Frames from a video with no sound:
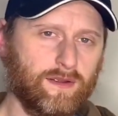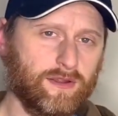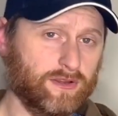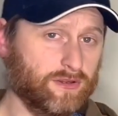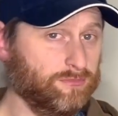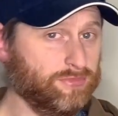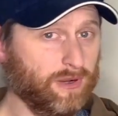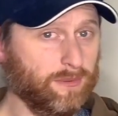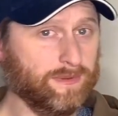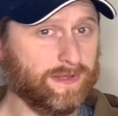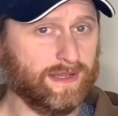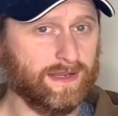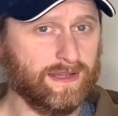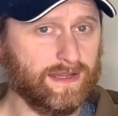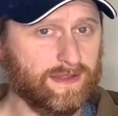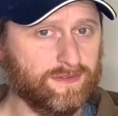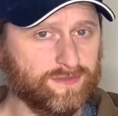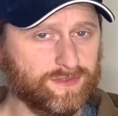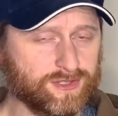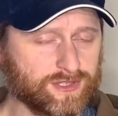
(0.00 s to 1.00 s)
you could probably get it
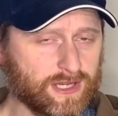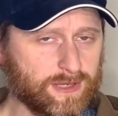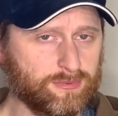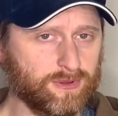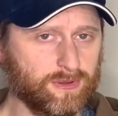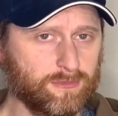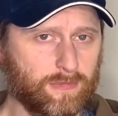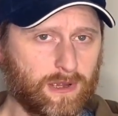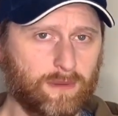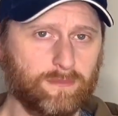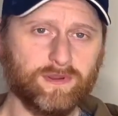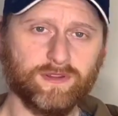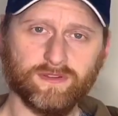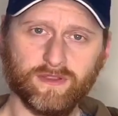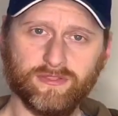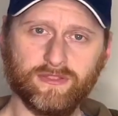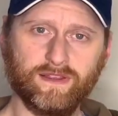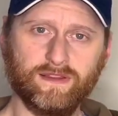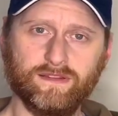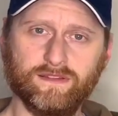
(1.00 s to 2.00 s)
even cheaper at the moment, because
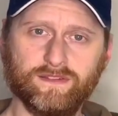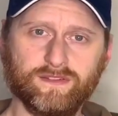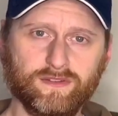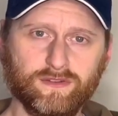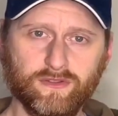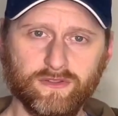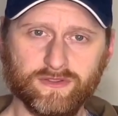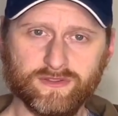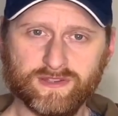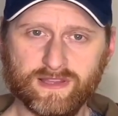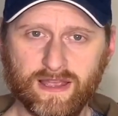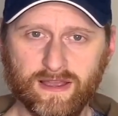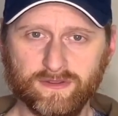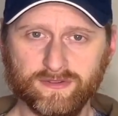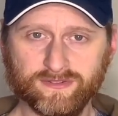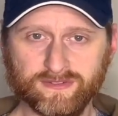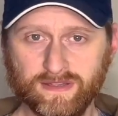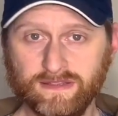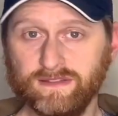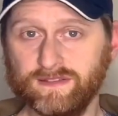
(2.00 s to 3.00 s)
I think there's another sale
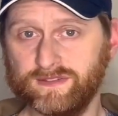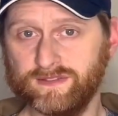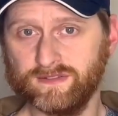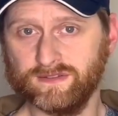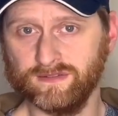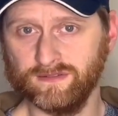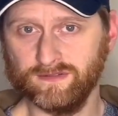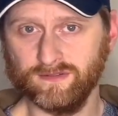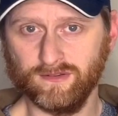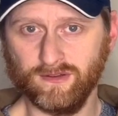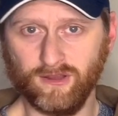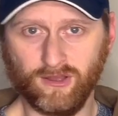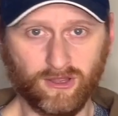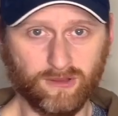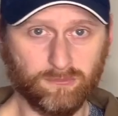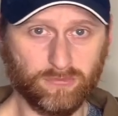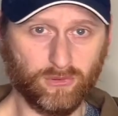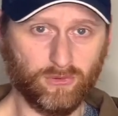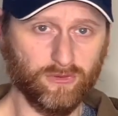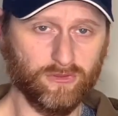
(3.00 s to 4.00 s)
since I
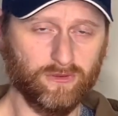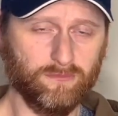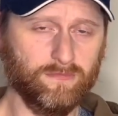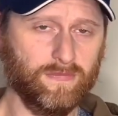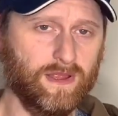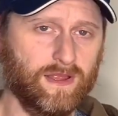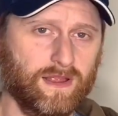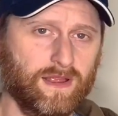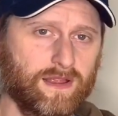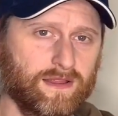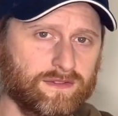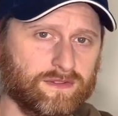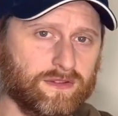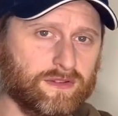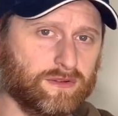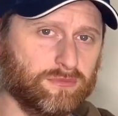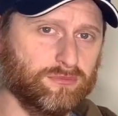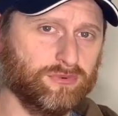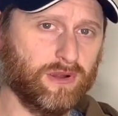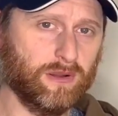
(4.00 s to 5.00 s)
bought them. So you
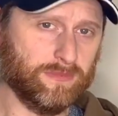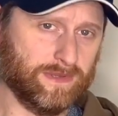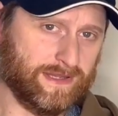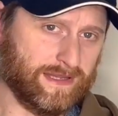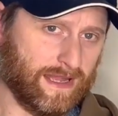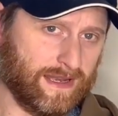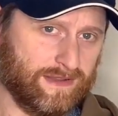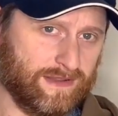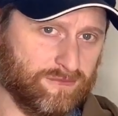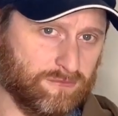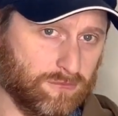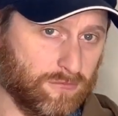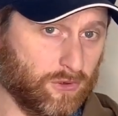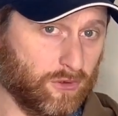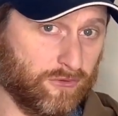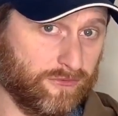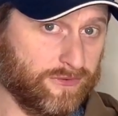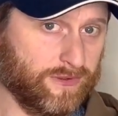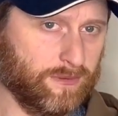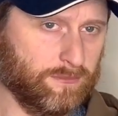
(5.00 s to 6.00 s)
could probably get even
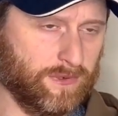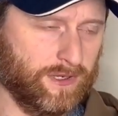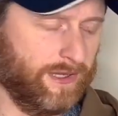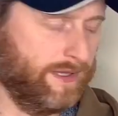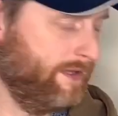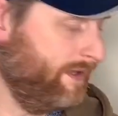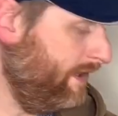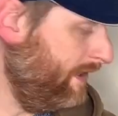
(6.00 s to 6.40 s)
more for your money,